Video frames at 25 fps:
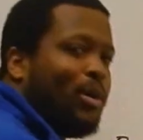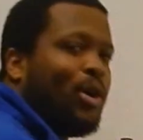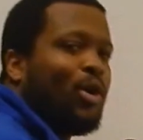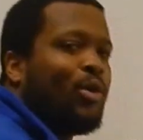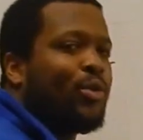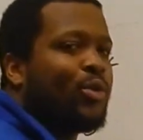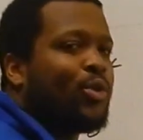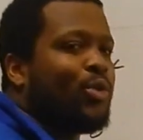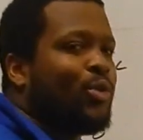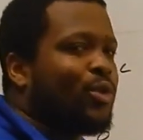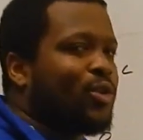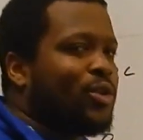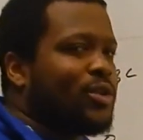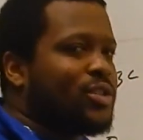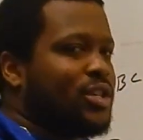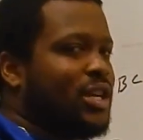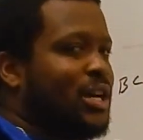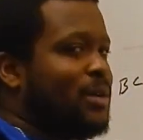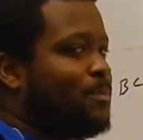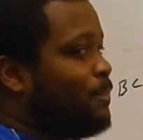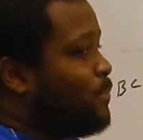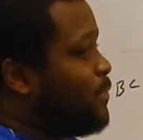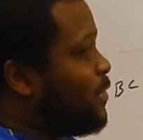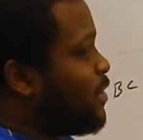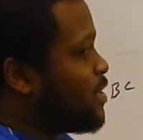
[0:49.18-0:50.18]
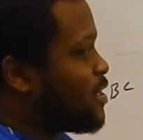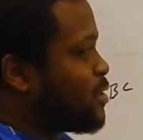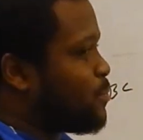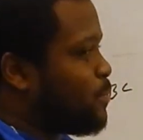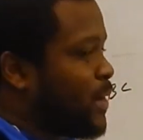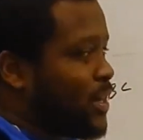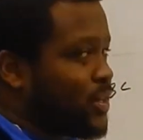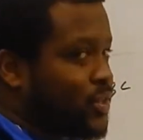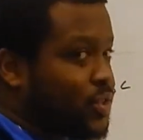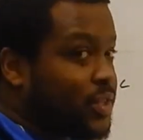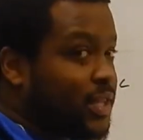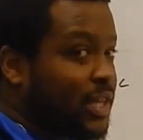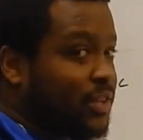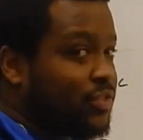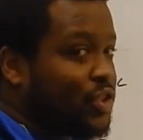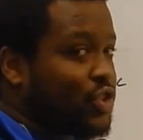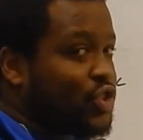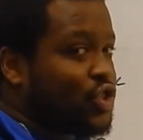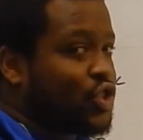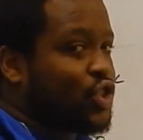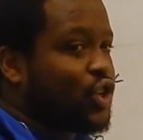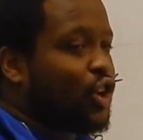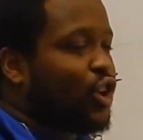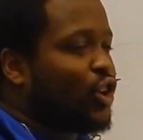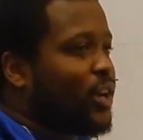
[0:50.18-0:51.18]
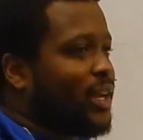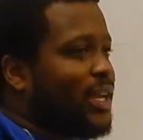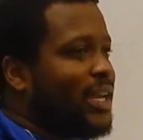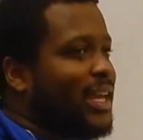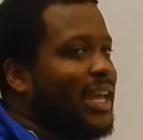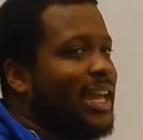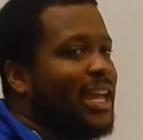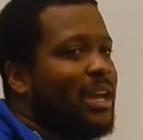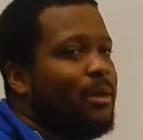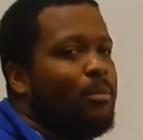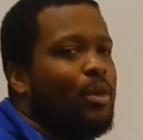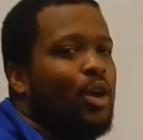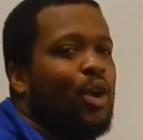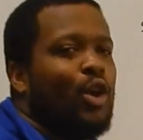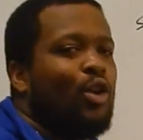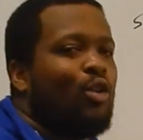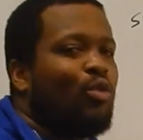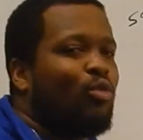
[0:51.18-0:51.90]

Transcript: both corners up, especially at the start of camp,